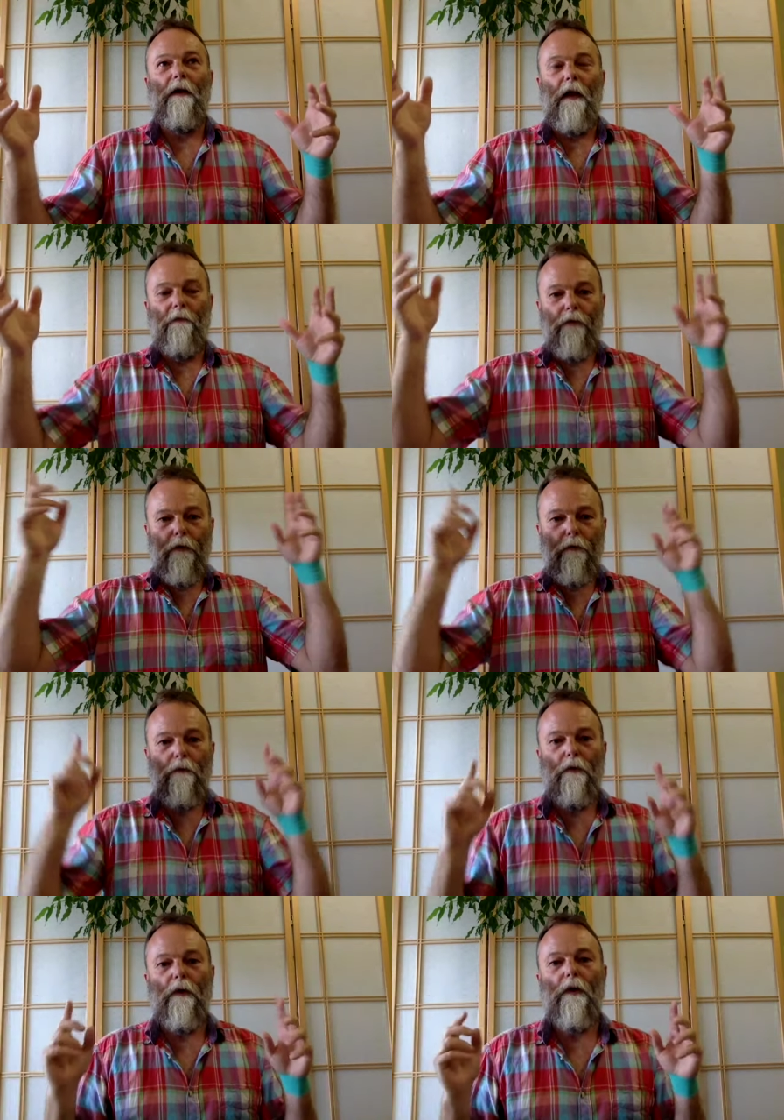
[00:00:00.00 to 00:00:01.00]
If you
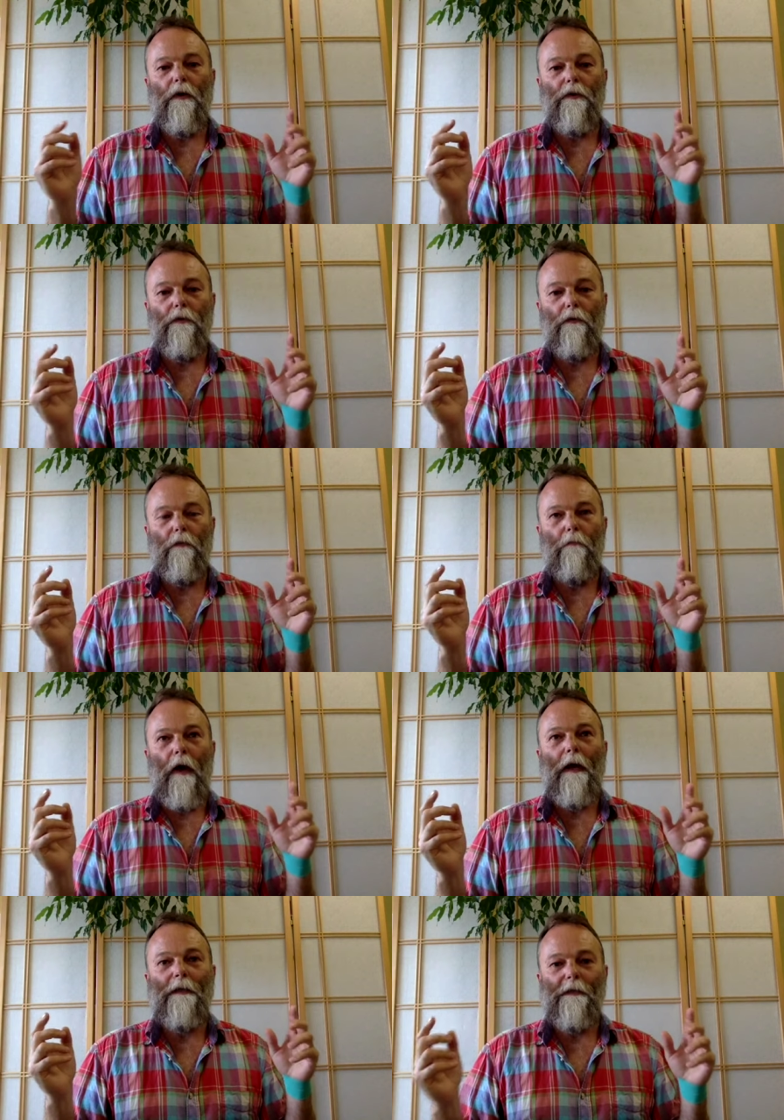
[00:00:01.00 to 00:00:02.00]
look at your
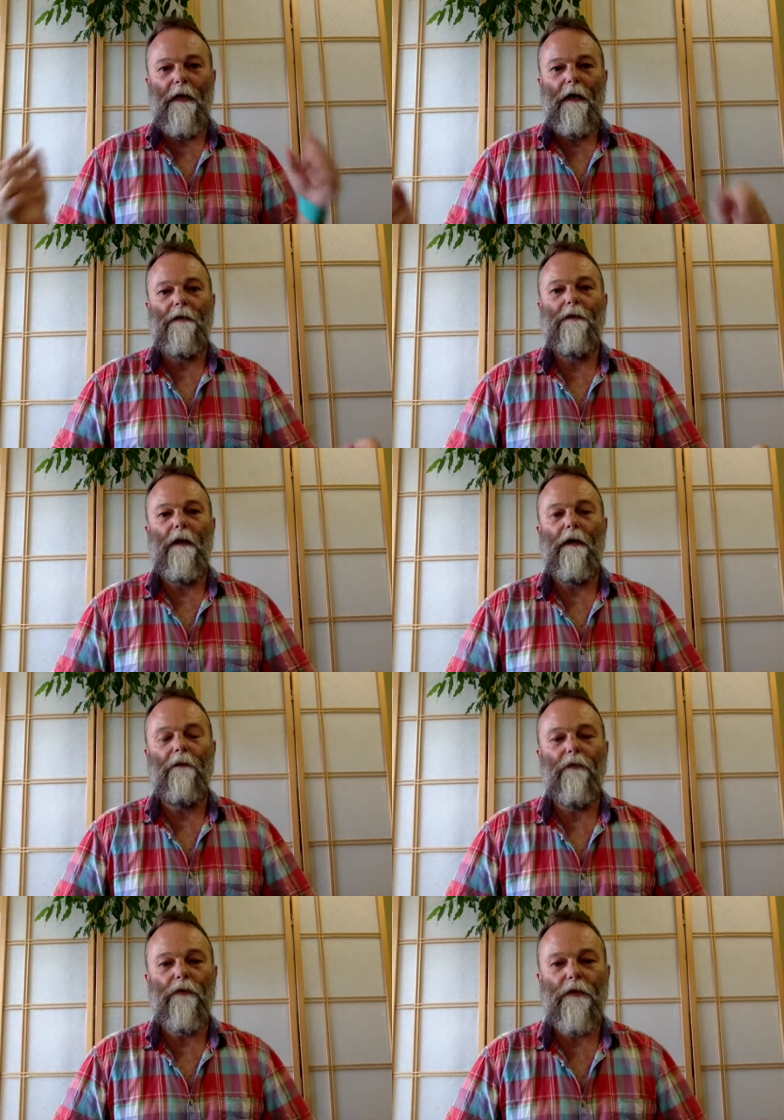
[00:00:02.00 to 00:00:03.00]
mindset and
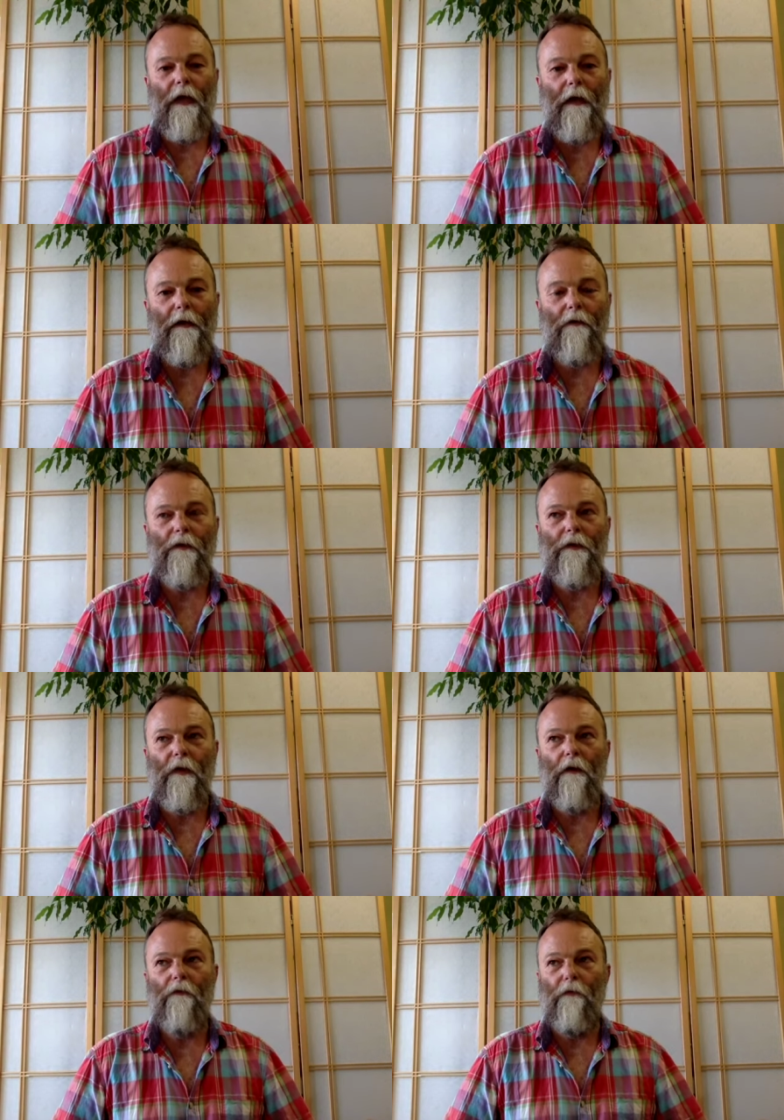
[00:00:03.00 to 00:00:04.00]
if you're telling
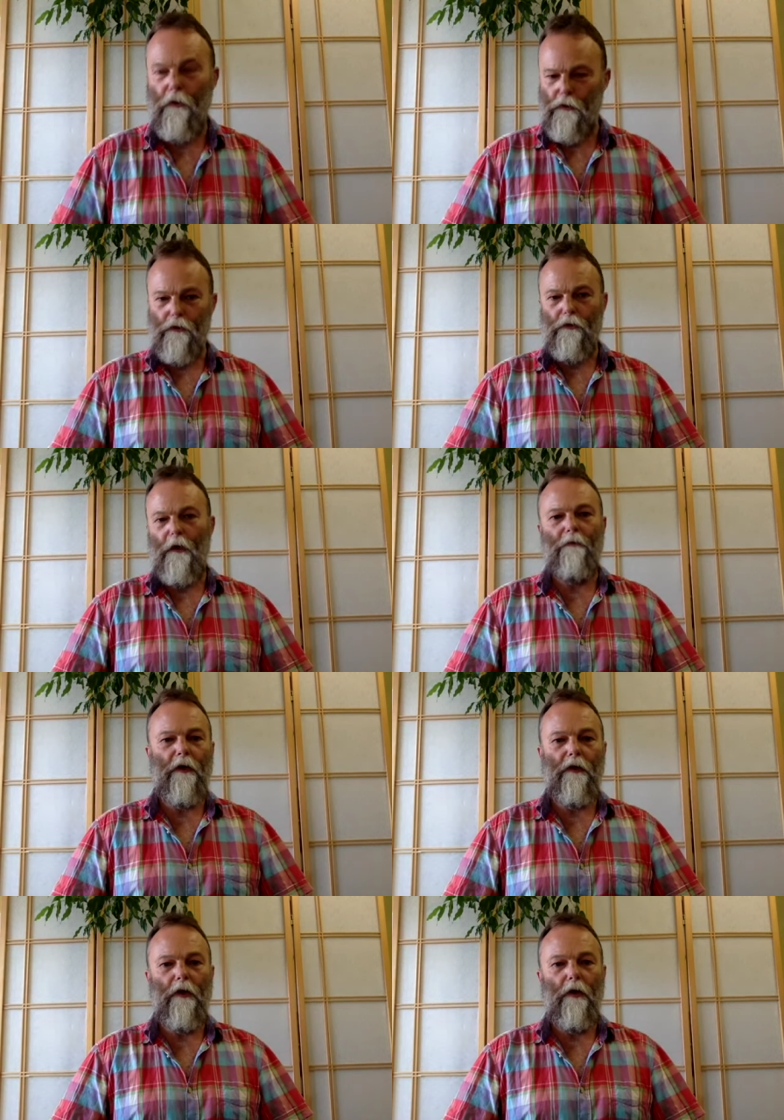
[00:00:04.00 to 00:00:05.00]
yourself, this is never
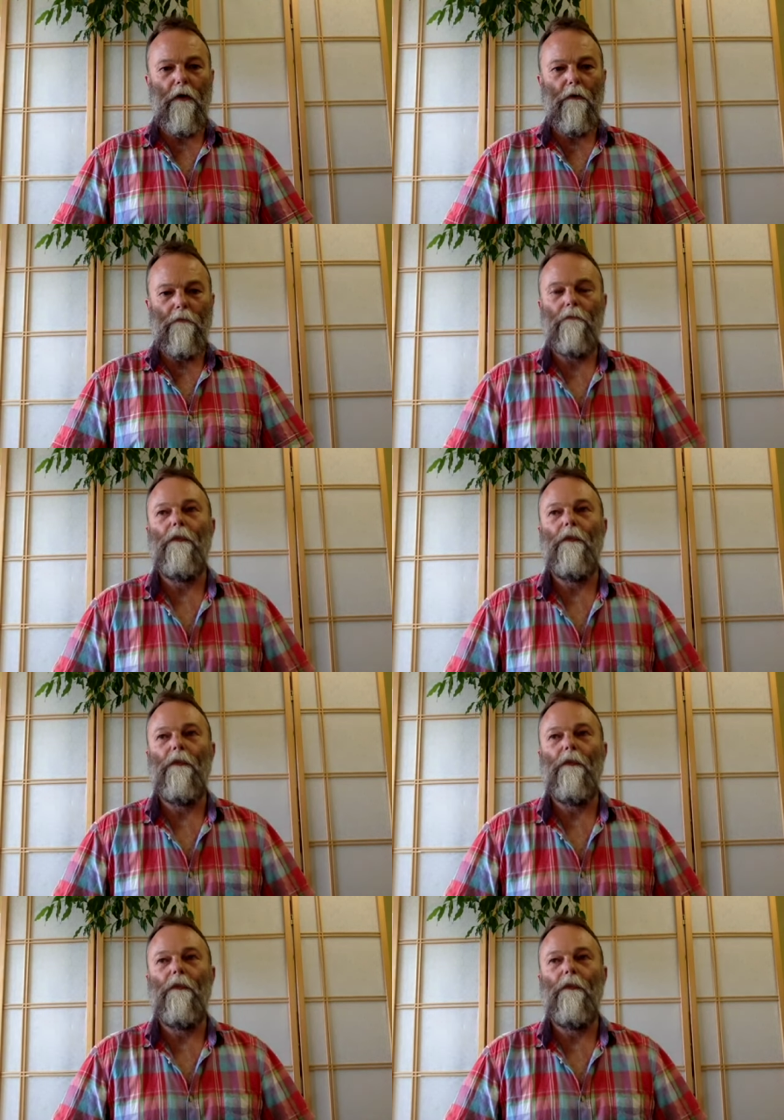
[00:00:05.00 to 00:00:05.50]
going to go,